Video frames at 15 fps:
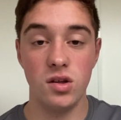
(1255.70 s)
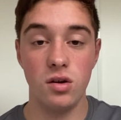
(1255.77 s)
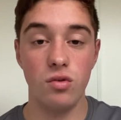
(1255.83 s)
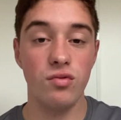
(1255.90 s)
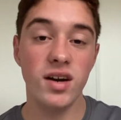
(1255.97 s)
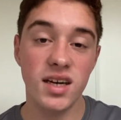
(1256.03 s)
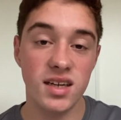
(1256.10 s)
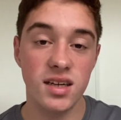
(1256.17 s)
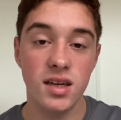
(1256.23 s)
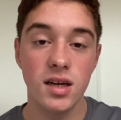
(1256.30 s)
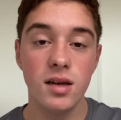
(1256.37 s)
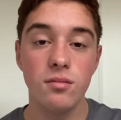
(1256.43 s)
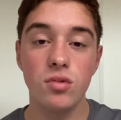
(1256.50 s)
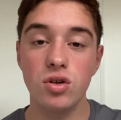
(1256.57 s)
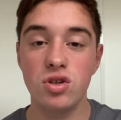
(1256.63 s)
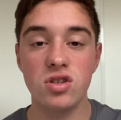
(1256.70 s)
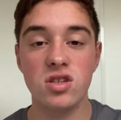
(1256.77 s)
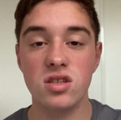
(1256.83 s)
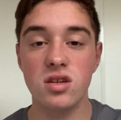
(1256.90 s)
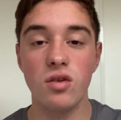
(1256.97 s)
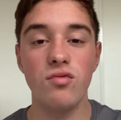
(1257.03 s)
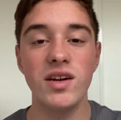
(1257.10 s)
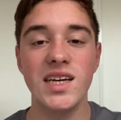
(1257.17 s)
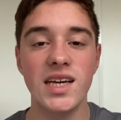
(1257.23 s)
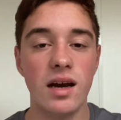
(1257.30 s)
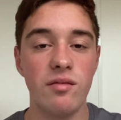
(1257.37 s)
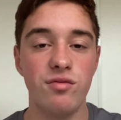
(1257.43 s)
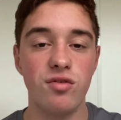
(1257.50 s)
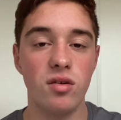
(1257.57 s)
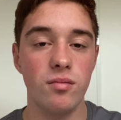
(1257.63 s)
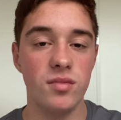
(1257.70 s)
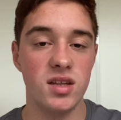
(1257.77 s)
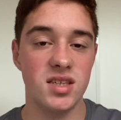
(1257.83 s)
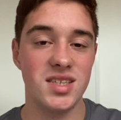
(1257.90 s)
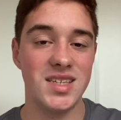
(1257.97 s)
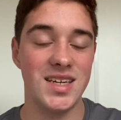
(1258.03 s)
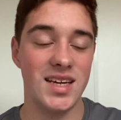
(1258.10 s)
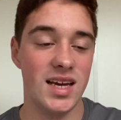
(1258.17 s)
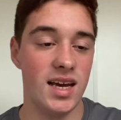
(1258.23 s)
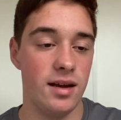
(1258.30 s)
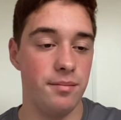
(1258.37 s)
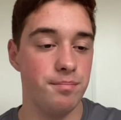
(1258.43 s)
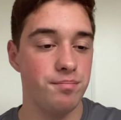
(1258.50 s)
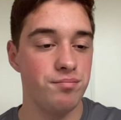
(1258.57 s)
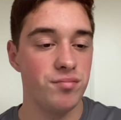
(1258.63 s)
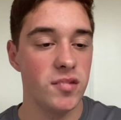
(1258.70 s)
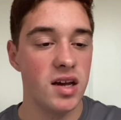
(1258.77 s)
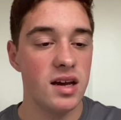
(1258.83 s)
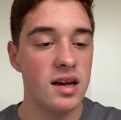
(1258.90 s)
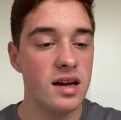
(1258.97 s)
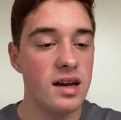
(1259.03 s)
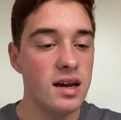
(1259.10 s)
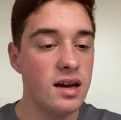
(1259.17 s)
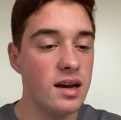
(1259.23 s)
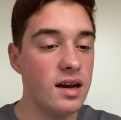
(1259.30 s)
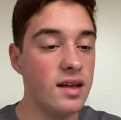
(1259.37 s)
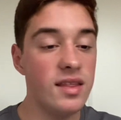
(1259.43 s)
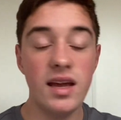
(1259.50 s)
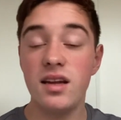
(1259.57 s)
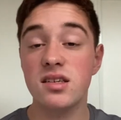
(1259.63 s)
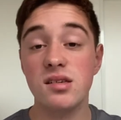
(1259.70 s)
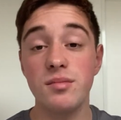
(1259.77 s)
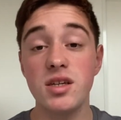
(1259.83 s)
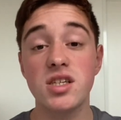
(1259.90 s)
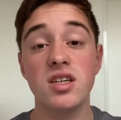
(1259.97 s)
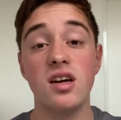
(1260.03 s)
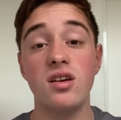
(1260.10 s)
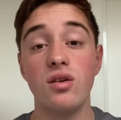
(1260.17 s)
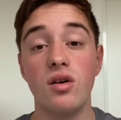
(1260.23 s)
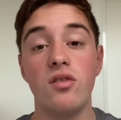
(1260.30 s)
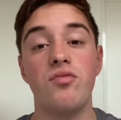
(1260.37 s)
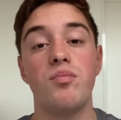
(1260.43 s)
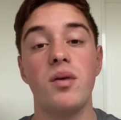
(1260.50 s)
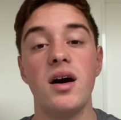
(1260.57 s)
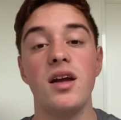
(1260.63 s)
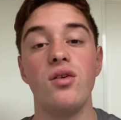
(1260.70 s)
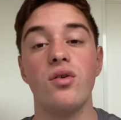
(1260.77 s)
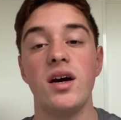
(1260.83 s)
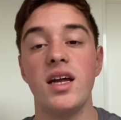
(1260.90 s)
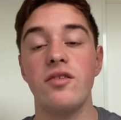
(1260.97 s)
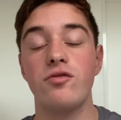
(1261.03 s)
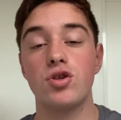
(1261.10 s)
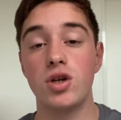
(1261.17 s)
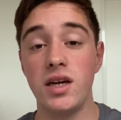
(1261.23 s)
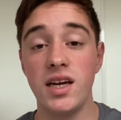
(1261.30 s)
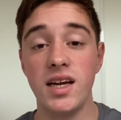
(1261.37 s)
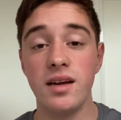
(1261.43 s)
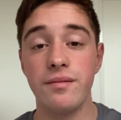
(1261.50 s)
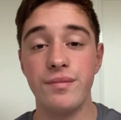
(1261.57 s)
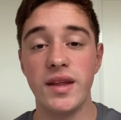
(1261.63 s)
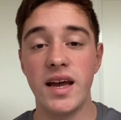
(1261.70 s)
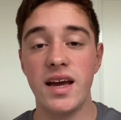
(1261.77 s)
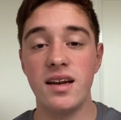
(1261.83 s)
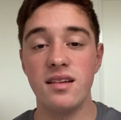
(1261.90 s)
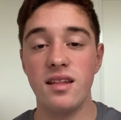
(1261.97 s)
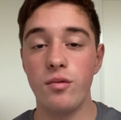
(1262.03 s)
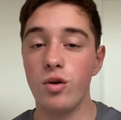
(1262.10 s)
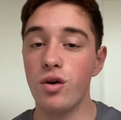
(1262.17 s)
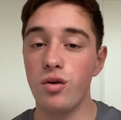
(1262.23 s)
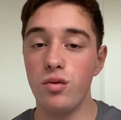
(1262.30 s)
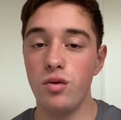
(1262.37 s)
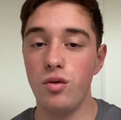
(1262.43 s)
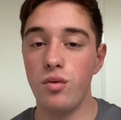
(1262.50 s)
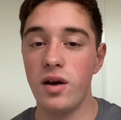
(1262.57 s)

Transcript: already, but just a recap from the CAA. Then it's going to be signed off by your head of training, and there we go, you